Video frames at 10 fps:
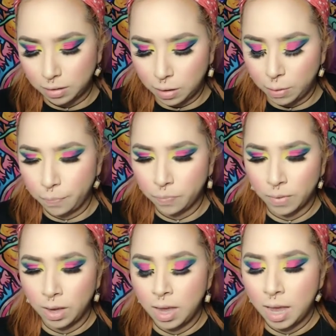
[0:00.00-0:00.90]
So
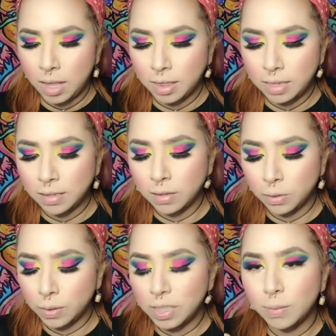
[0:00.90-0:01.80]
this is
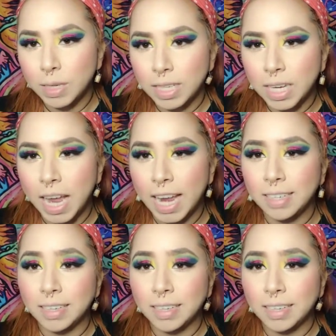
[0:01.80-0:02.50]
going to be a